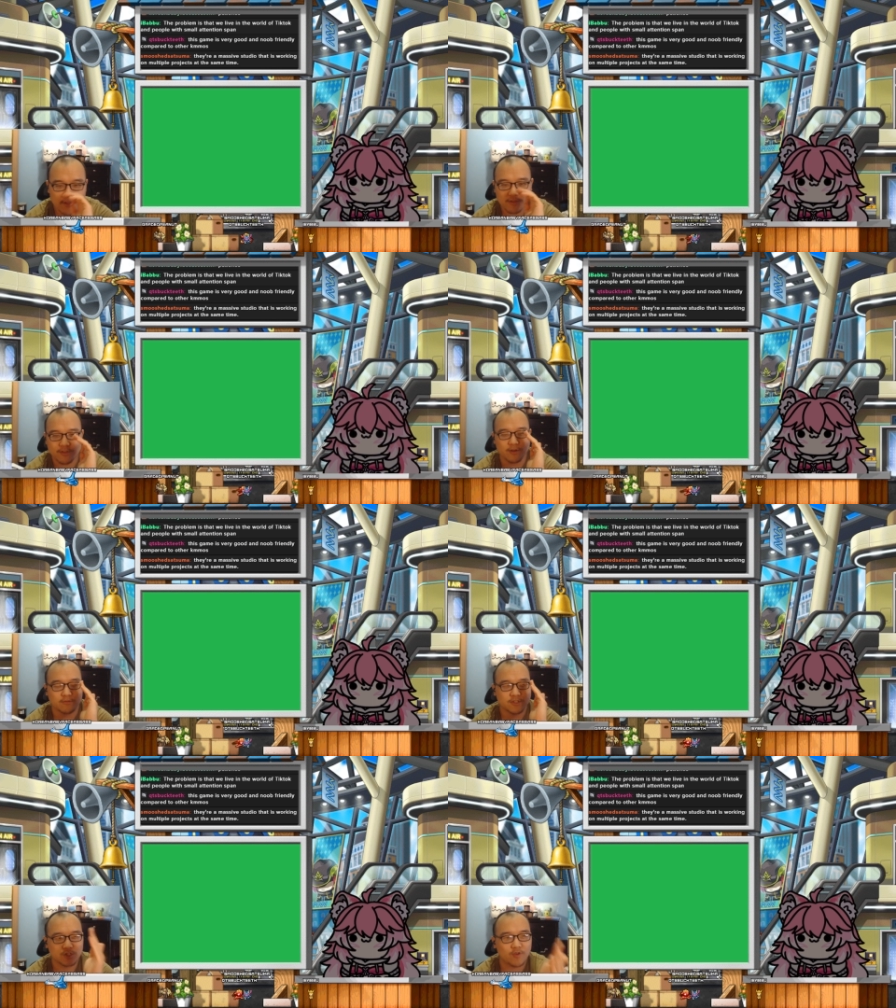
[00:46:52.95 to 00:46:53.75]
The
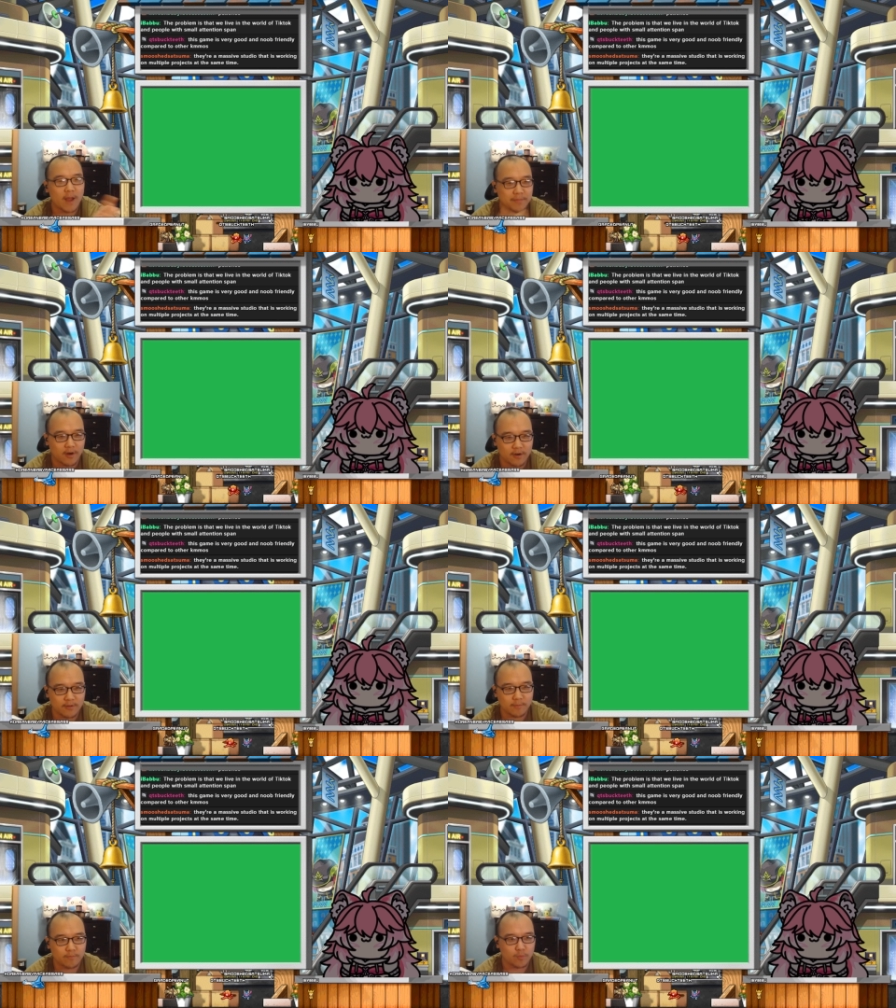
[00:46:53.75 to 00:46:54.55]

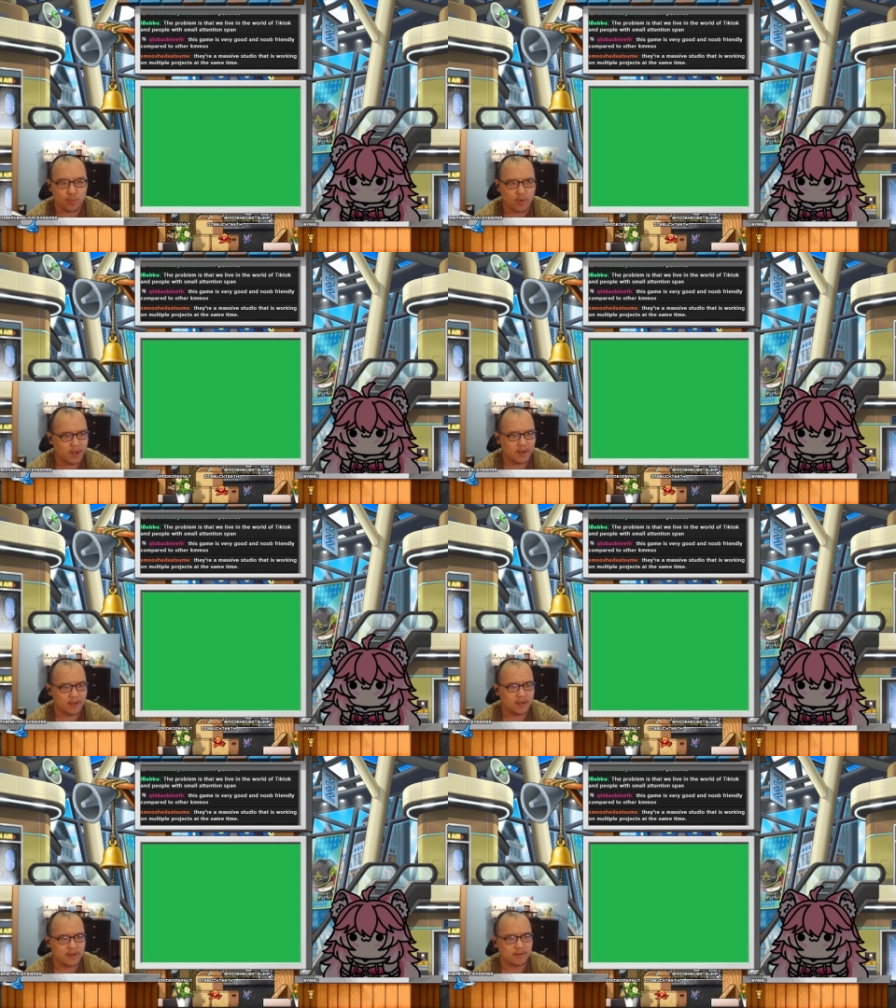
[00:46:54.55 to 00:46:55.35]
scrapyard
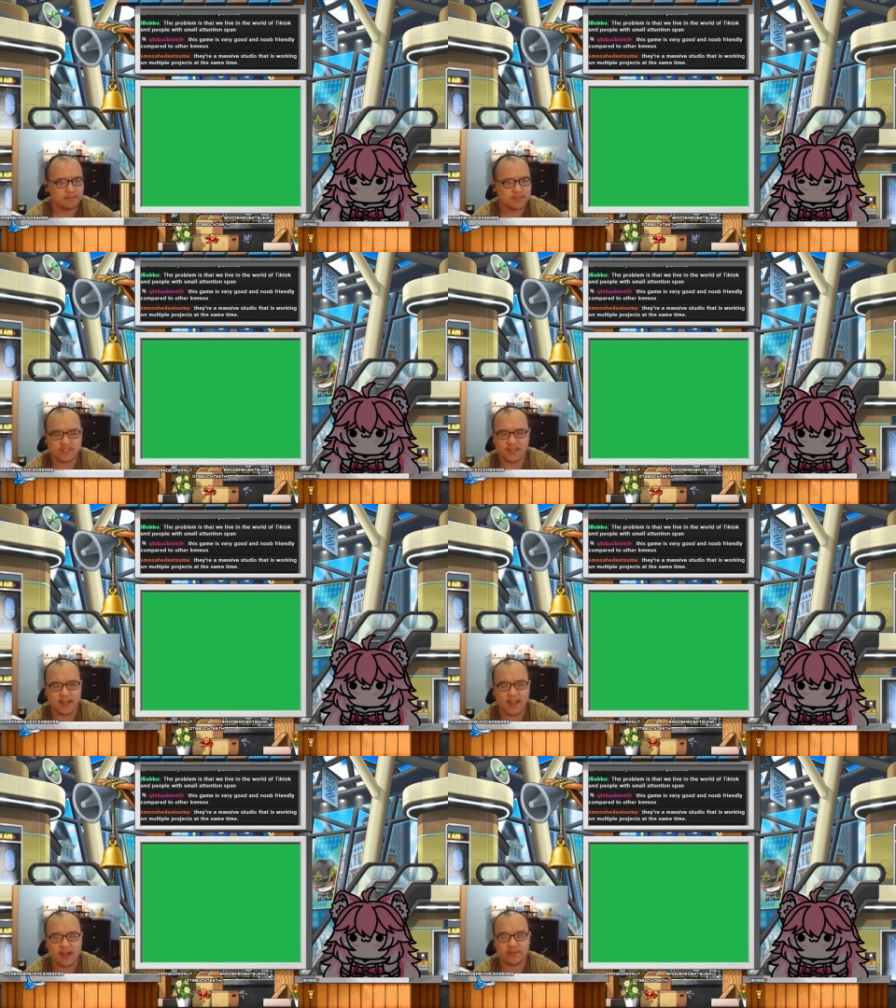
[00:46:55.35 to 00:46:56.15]

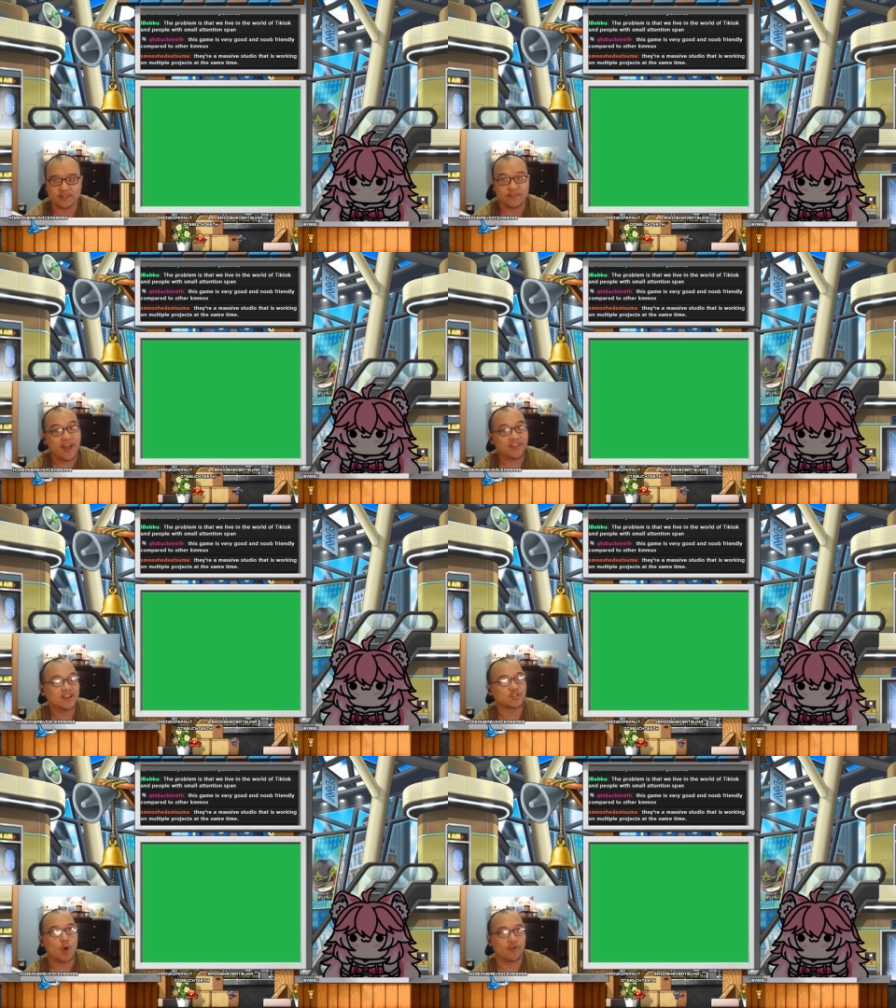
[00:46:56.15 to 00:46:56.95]
disconnect hack reason, that thing
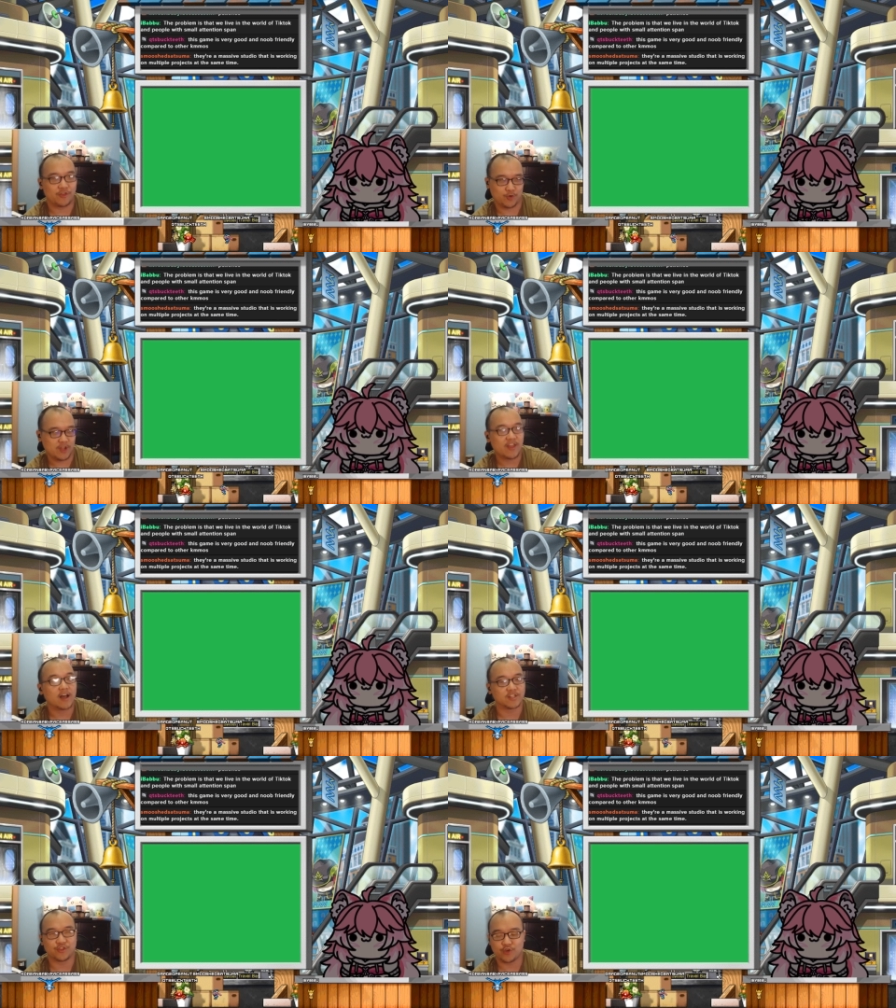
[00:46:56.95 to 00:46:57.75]
is over
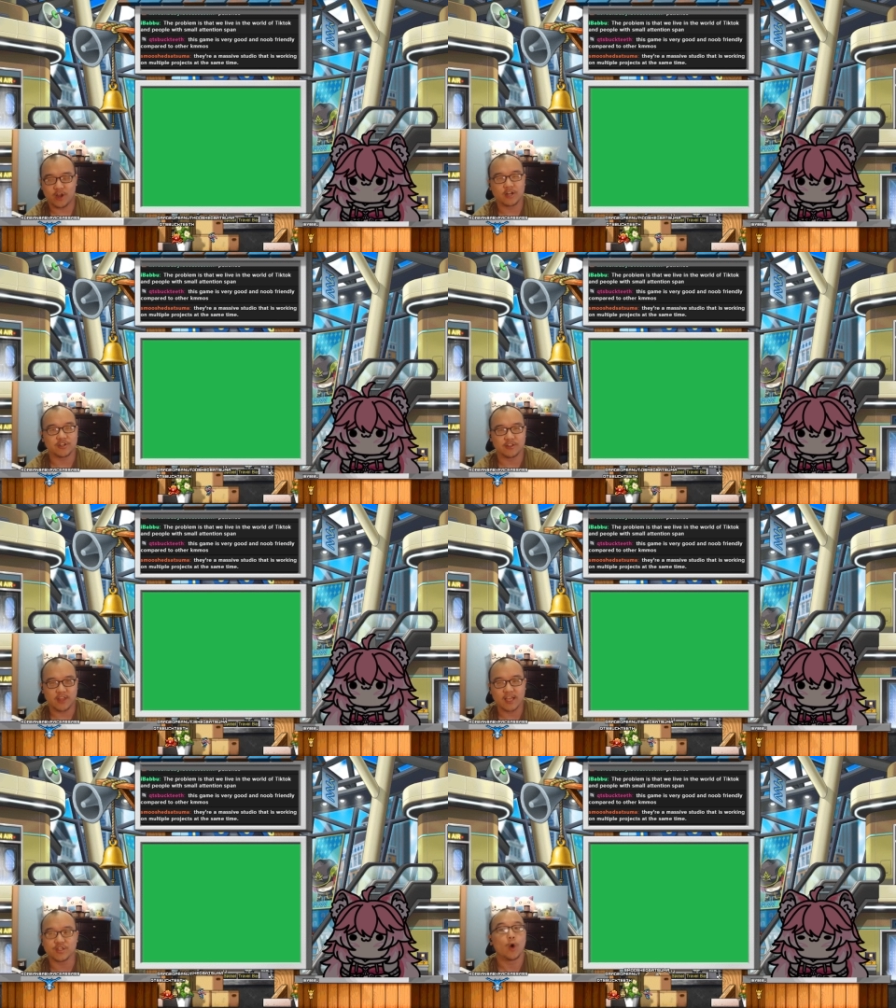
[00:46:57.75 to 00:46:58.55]
3,300
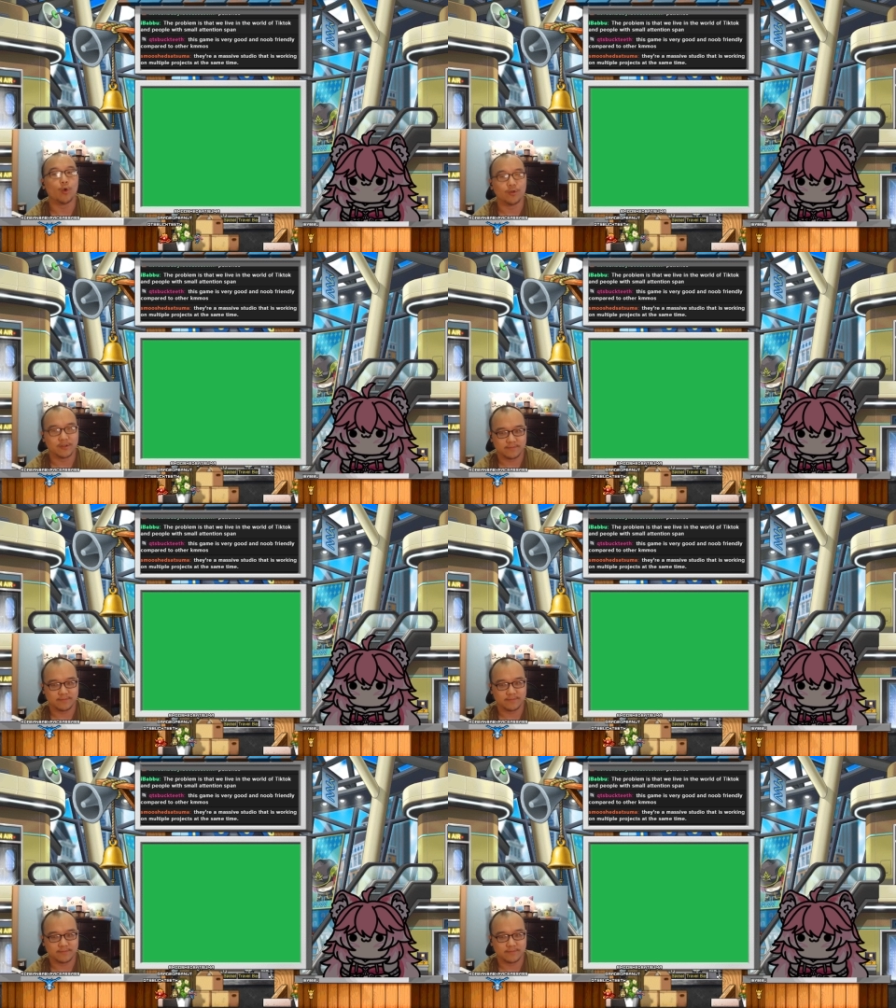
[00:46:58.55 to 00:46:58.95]
days old.